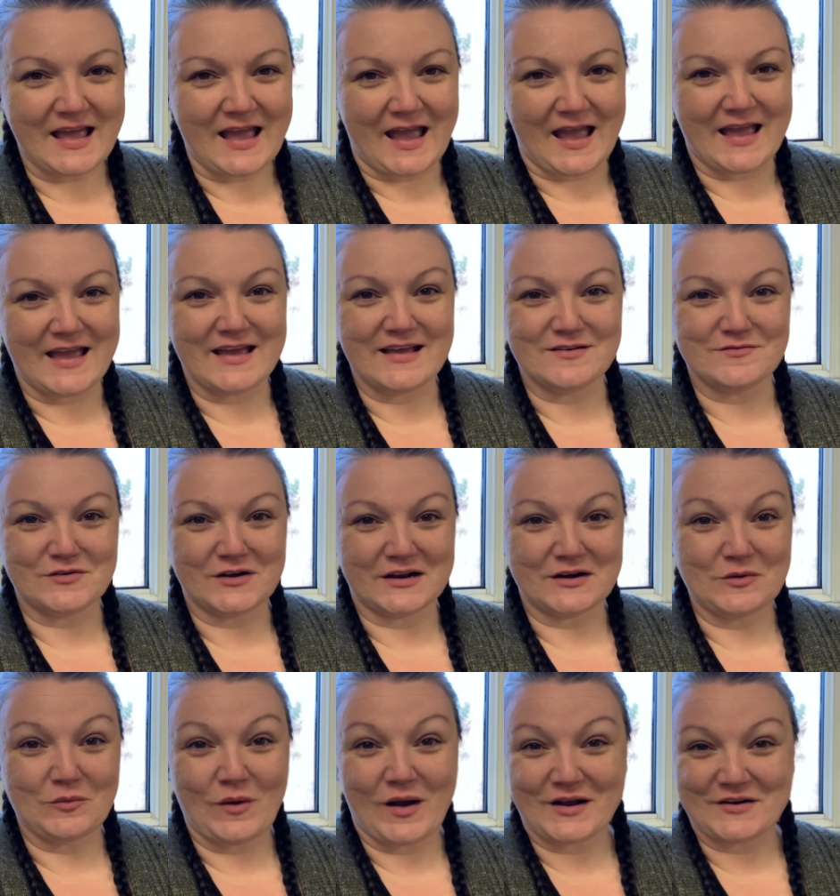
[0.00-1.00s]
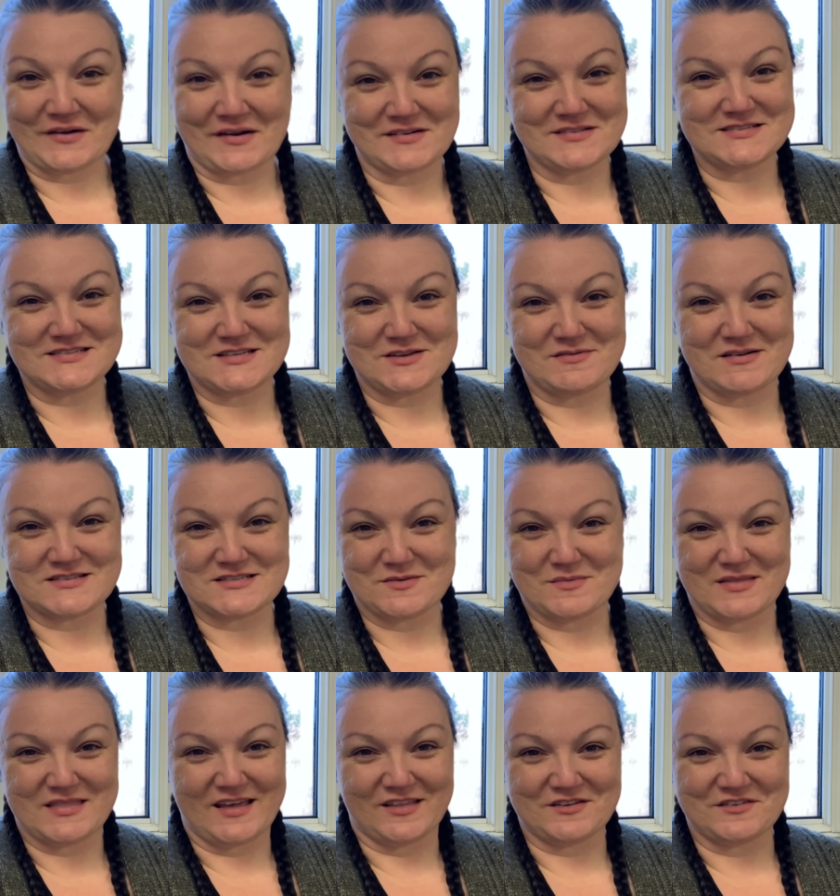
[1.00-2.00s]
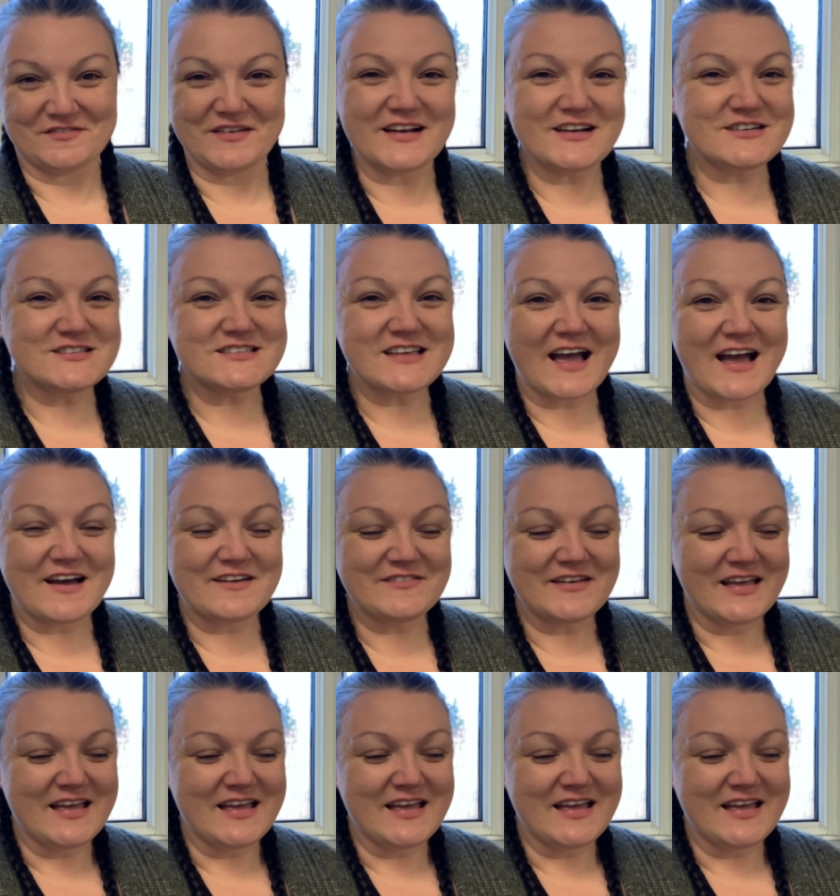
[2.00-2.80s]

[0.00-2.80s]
and we're gonna walk around and see what some of the other vendors have